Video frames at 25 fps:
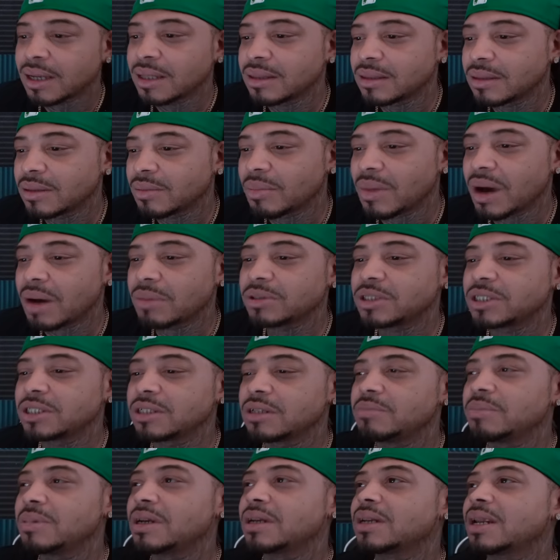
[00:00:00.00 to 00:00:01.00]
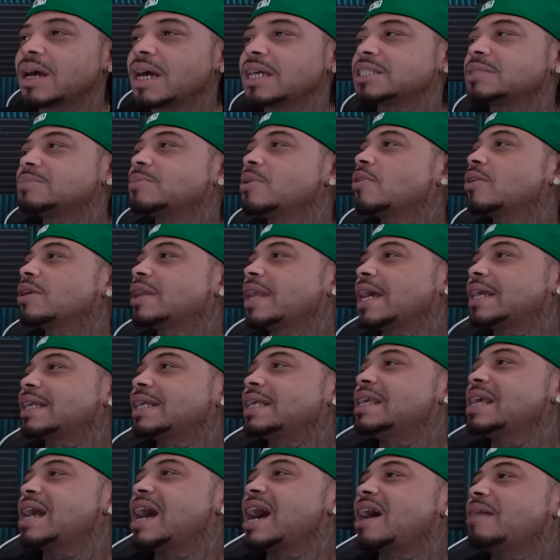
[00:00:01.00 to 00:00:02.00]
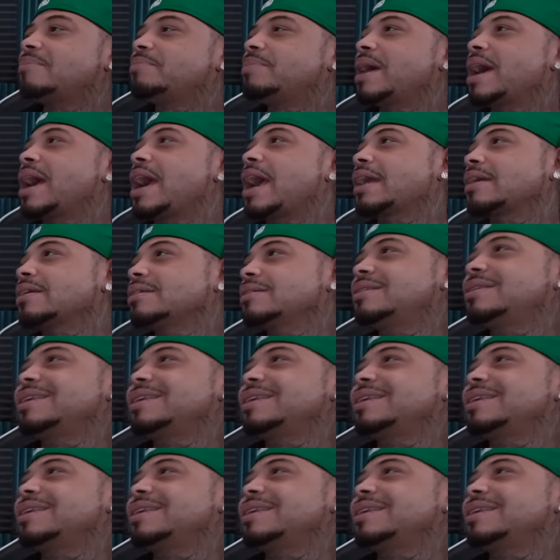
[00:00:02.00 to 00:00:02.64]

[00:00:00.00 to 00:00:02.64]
The mama should have been like smoking that Keon pack